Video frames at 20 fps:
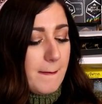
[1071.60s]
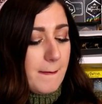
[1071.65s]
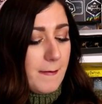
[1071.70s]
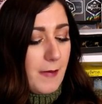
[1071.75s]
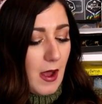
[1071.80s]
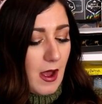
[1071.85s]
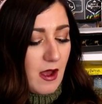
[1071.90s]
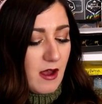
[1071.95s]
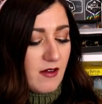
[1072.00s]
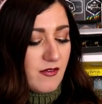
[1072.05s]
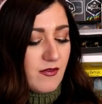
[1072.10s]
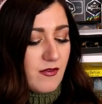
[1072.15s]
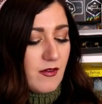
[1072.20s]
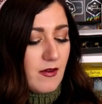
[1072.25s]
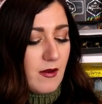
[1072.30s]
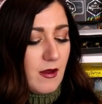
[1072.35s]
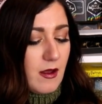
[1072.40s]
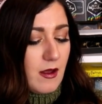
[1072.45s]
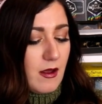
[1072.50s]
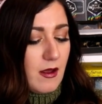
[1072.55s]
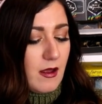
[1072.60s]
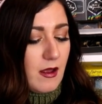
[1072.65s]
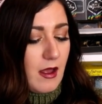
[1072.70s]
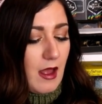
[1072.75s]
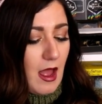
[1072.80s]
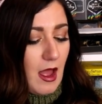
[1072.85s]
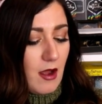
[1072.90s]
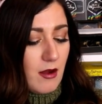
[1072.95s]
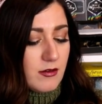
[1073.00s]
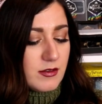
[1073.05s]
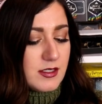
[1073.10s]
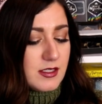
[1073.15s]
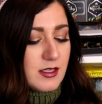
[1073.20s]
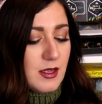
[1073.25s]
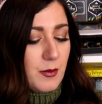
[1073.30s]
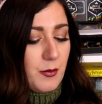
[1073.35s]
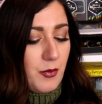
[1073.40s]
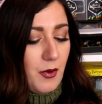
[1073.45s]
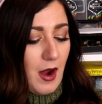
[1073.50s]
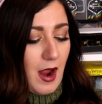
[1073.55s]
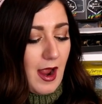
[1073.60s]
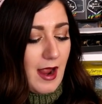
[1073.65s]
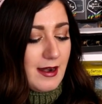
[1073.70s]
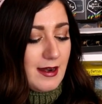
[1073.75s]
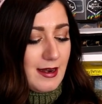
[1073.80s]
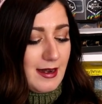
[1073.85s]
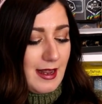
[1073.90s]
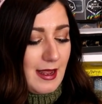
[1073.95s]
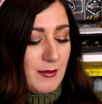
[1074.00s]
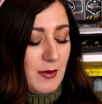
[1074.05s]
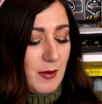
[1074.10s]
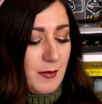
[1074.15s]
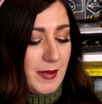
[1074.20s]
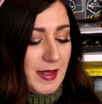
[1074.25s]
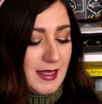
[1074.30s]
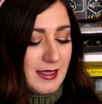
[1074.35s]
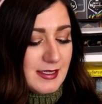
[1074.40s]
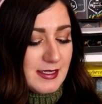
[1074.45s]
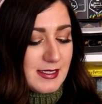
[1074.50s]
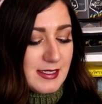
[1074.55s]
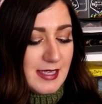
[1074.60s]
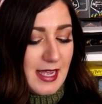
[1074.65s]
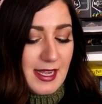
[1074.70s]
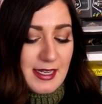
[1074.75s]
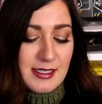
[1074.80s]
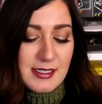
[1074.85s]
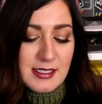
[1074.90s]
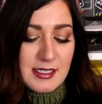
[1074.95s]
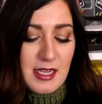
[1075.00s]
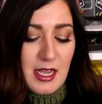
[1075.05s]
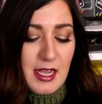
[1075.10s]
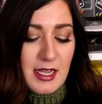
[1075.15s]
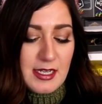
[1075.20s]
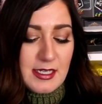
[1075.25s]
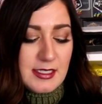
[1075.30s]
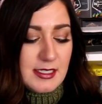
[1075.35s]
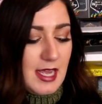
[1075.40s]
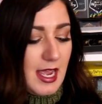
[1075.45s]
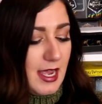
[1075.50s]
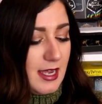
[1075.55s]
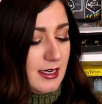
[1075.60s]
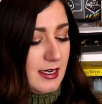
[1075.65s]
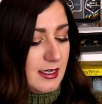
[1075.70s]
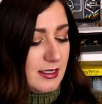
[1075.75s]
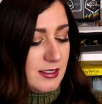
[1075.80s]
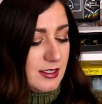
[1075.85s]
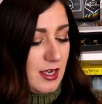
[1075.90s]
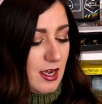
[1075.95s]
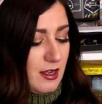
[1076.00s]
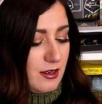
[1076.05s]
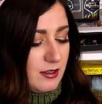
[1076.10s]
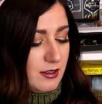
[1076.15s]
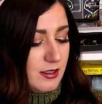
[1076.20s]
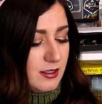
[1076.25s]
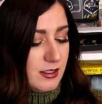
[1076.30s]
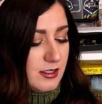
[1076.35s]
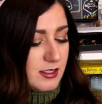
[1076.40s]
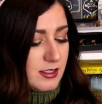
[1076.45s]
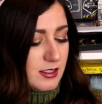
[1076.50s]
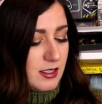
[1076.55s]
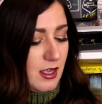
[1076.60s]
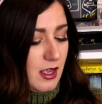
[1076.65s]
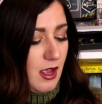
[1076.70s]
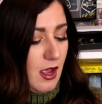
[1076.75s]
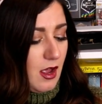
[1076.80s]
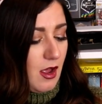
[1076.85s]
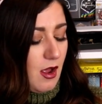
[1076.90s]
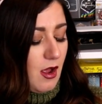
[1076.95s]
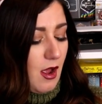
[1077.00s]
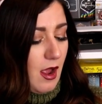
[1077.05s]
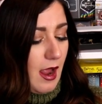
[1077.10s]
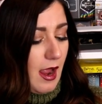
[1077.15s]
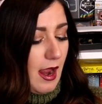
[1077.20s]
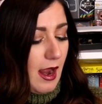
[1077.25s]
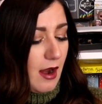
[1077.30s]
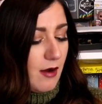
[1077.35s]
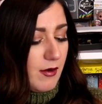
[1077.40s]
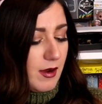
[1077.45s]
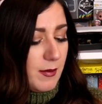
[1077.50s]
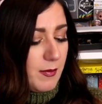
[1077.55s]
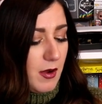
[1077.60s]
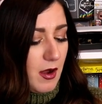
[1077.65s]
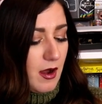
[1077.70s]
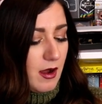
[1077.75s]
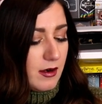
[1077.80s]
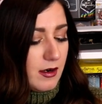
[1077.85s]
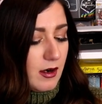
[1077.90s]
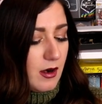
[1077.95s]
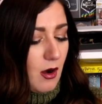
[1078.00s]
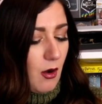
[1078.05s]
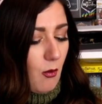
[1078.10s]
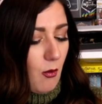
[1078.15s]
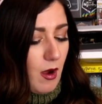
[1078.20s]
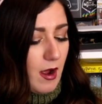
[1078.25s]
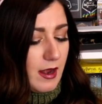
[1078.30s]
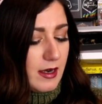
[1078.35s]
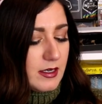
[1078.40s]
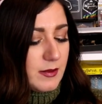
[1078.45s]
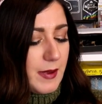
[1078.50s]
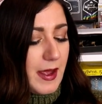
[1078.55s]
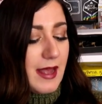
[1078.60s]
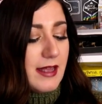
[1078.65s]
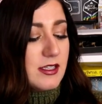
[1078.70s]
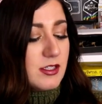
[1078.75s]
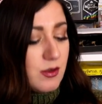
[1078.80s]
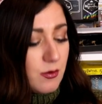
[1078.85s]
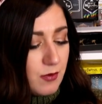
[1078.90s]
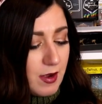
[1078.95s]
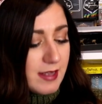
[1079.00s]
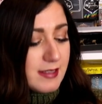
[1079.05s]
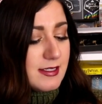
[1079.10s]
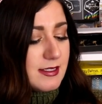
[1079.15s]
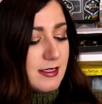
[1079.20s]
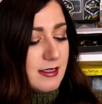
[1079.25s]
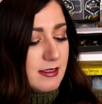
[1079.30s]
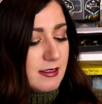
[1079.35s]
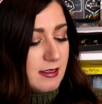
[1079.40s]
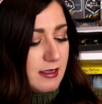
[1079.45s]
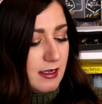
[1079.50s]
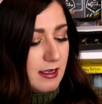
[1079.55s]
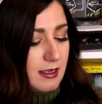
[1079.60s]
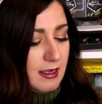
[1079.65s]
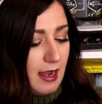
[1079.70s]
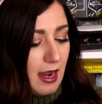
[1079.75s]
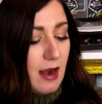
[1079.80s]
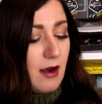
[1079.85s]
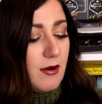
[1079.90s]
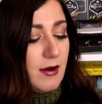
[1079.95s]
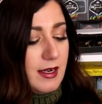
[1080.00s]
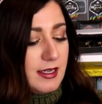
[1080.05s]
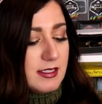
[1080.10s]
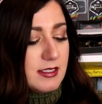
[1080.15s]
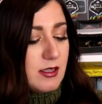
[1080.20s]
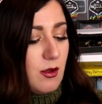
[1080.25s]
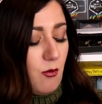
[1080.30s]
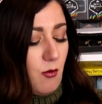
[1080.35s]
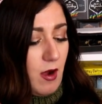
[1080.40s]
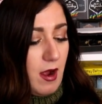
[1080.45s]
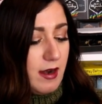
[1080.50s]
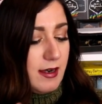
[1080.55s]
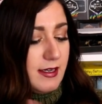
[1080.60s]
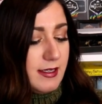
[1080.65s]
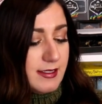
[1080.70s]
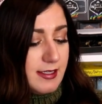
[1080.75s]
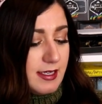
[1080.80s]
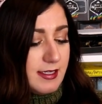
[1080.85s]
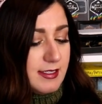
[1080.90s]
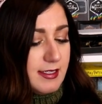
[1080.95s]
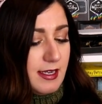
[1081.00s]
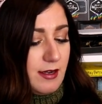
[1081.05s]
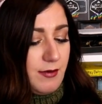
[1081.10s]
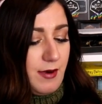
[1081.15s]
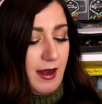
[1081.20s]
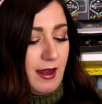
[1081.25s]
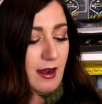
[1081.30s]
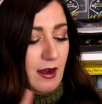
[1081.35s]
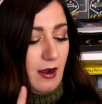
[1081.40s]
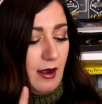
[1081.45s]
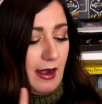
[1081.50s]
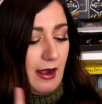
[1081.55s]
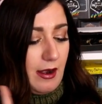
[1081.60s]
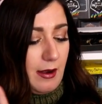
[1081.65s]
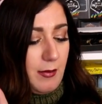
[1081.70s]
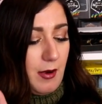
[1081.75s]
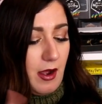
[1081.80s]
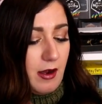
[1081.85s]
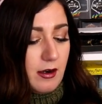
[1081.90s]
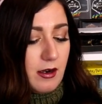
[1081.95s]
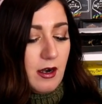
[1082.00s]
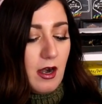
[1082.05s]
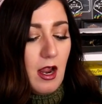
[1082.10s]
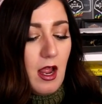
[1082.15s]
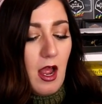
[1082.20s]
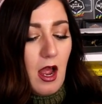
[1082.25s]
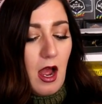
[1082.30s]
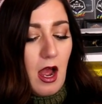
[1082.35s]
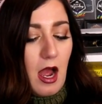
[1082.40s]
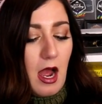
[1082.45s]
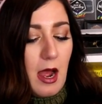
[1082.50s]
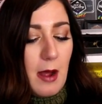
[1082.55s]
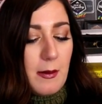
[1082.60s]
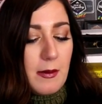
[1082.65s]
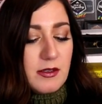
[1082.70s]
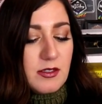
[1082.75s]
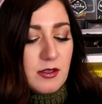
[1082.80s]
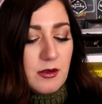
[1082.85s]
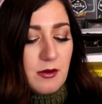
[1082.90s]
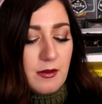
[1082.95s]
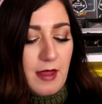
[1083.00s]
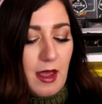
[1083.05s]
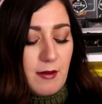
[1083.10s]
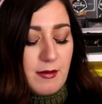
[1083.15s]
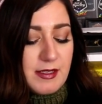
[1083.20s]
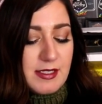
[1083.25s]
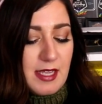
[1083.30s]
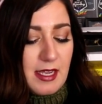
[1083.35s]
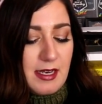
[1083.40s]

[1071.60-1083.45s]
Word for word: Hufflepuff House Pride enamel pin set, $10. Harry Potter wand pen, so it was Harry's wand. It does say right here, Harry Potter. Uh, so that was